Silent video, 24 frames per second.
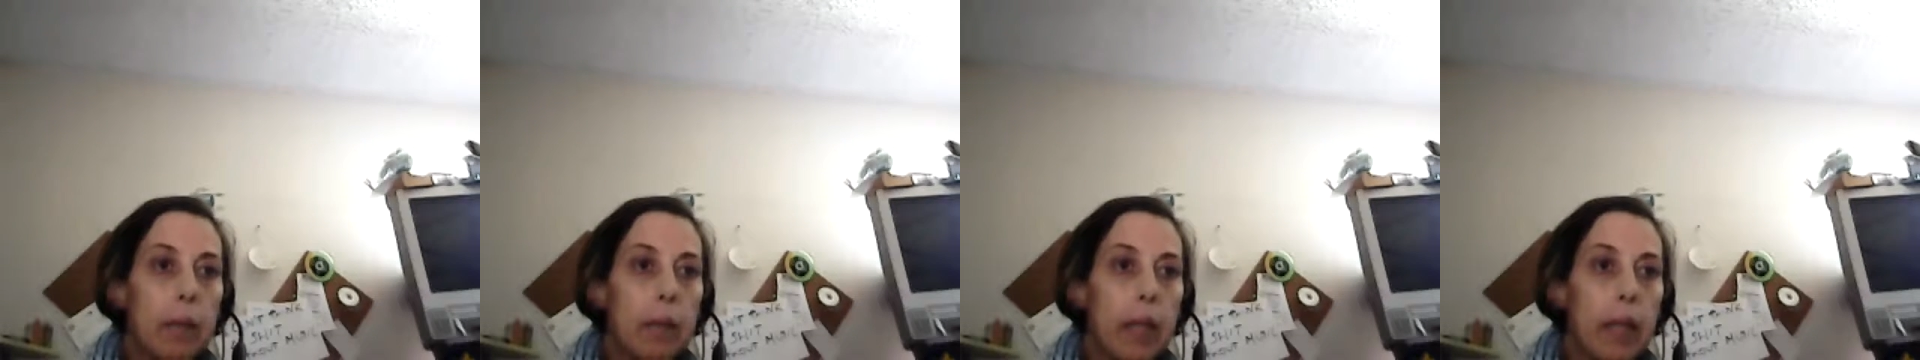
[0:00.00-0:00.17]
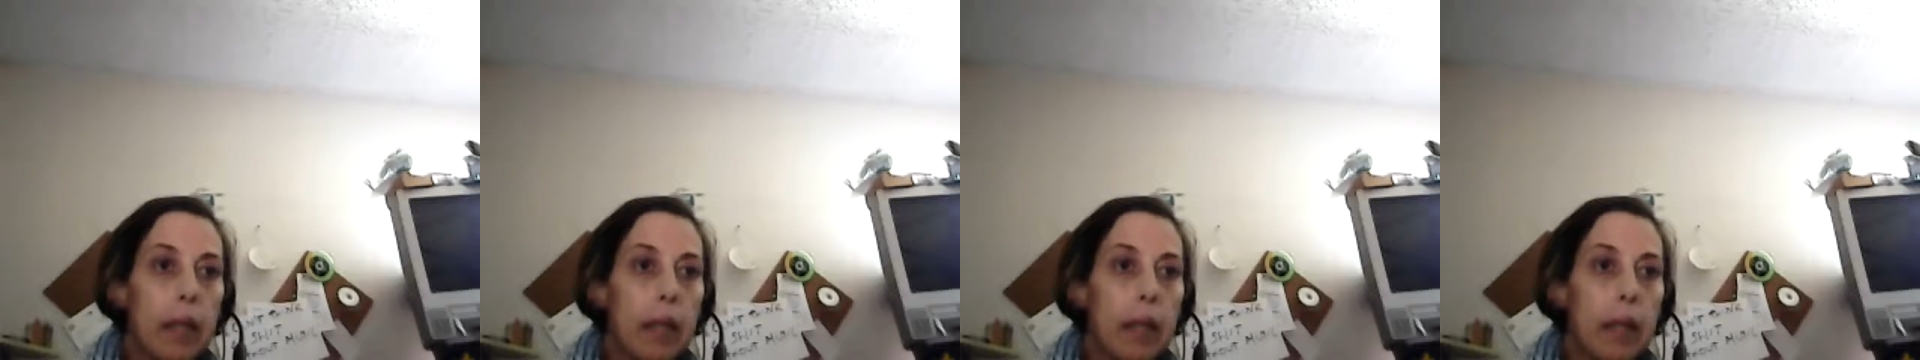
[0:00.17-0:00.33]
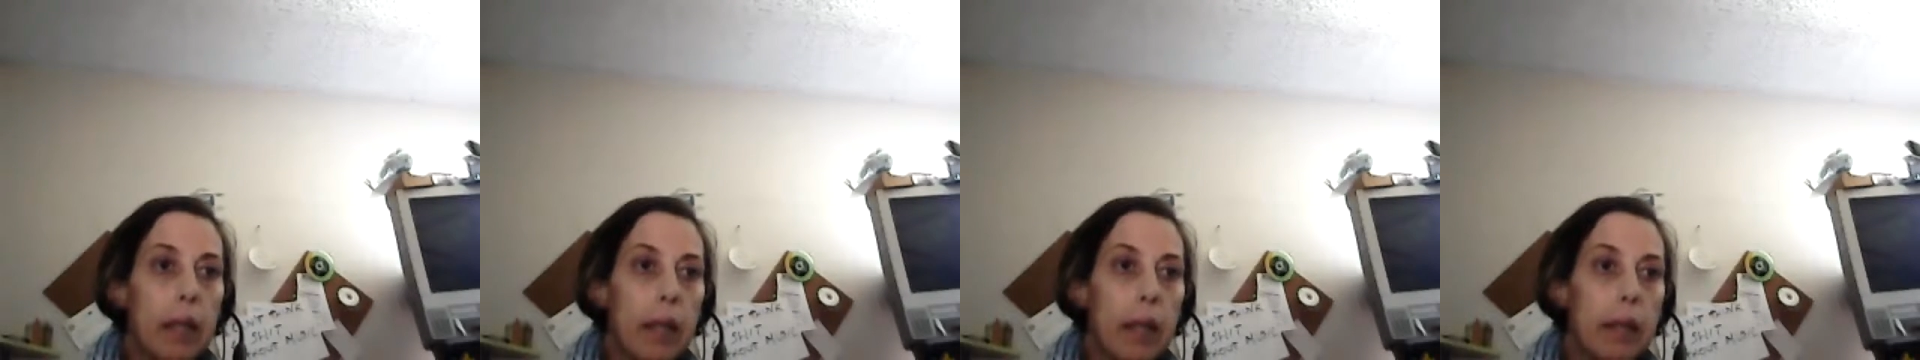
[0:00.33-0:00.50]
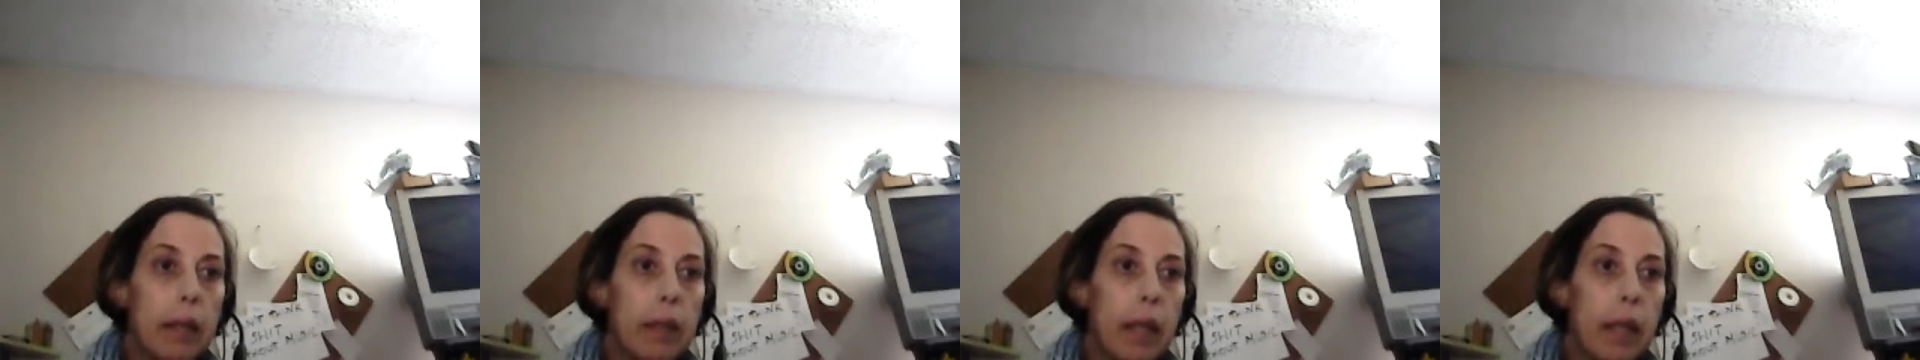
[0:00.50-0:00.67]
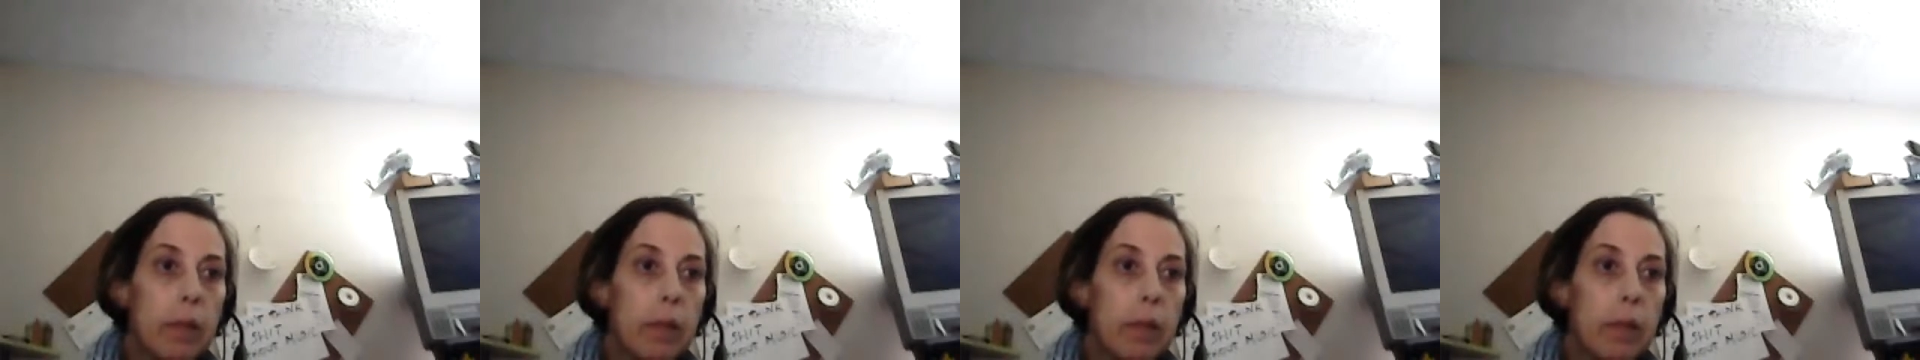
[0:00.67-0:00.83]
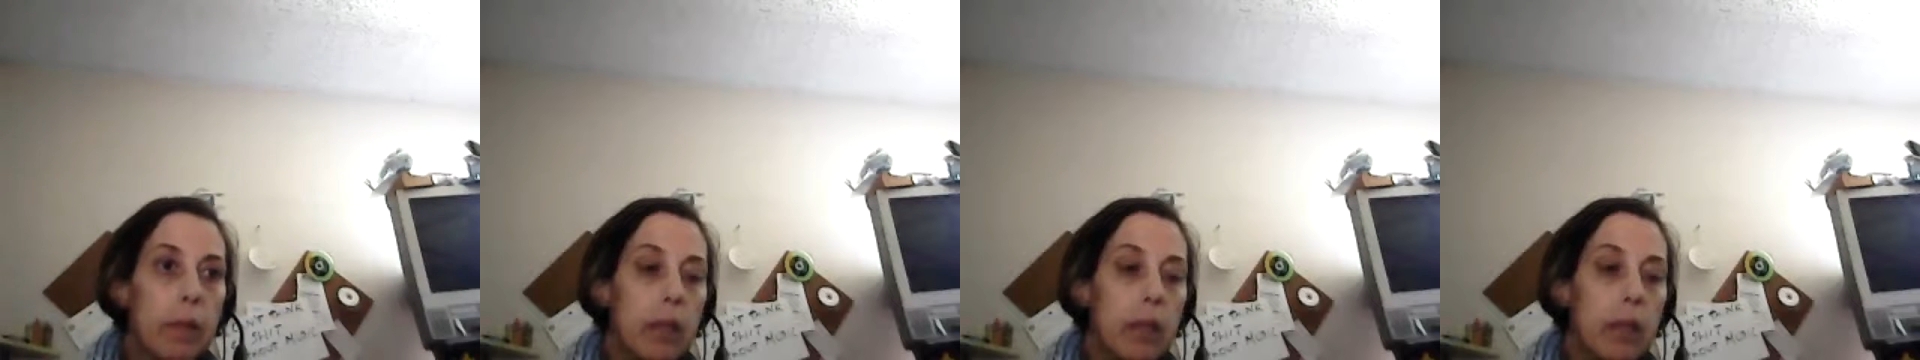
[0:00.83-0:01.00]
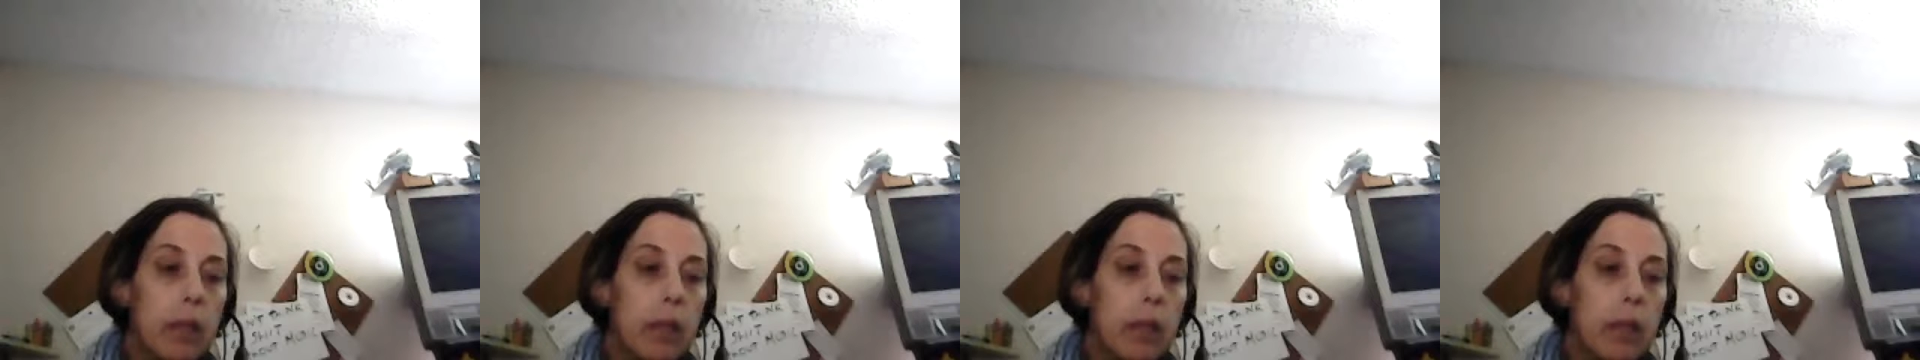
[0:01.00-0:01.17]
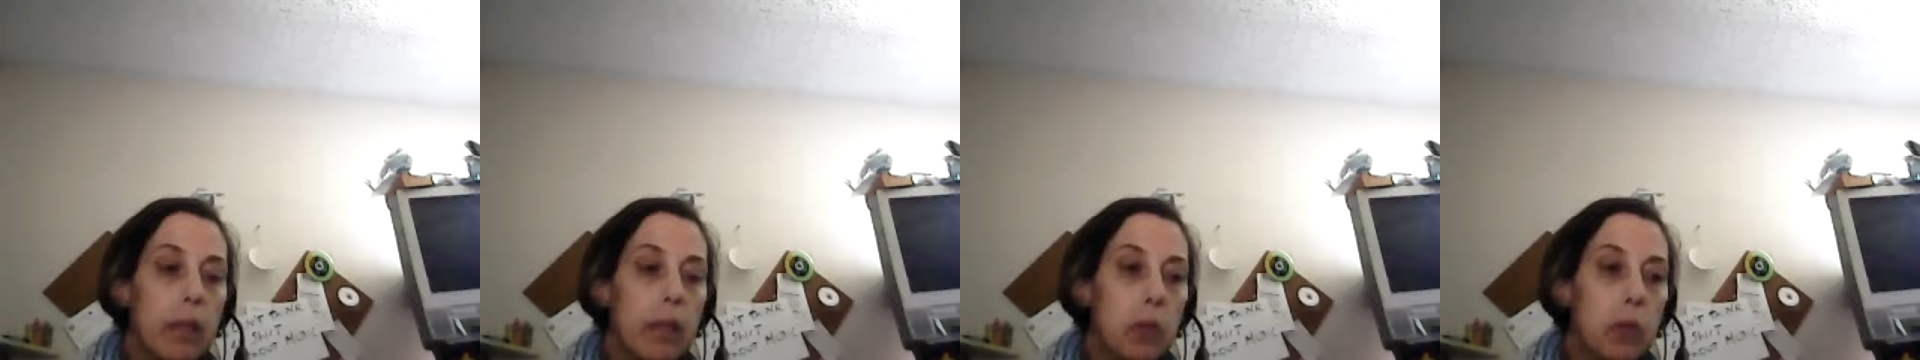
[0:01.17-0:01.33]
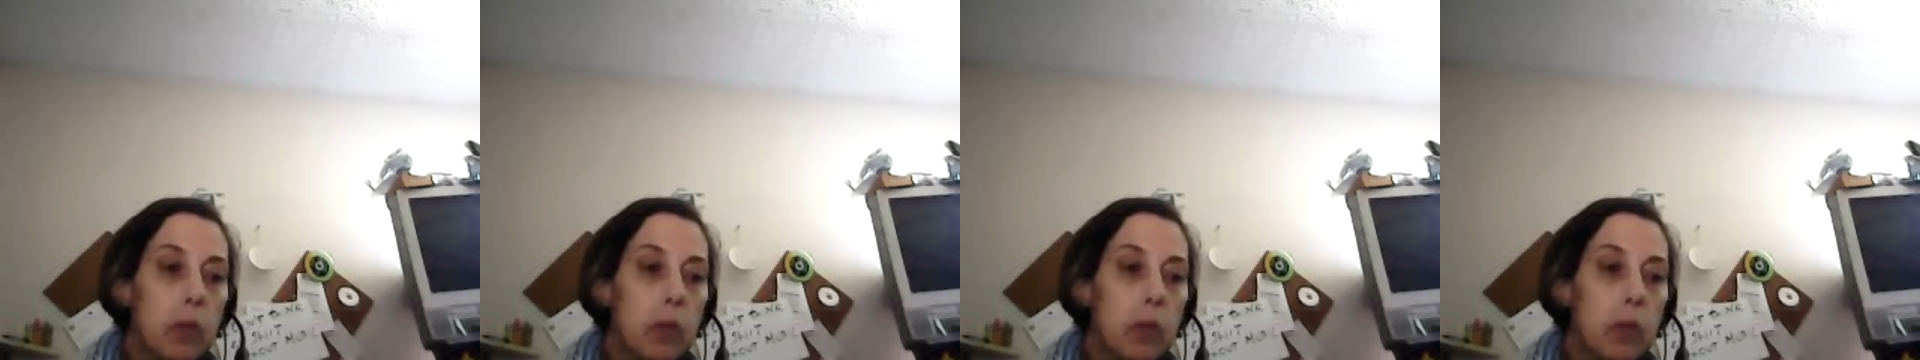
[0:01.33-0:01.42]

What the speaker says: and attempted to,